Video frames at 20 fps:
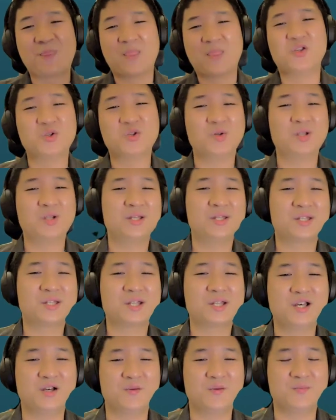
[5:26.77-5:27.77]
So let's
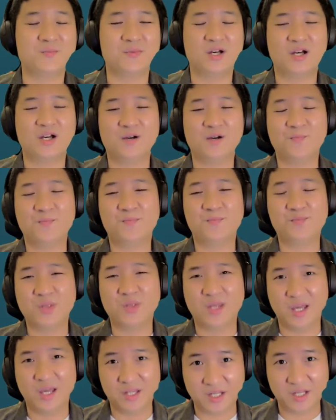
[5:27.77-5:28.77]
come
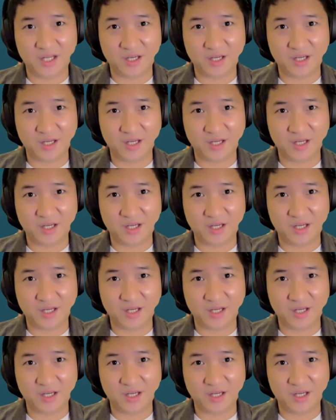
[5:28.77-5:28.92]
as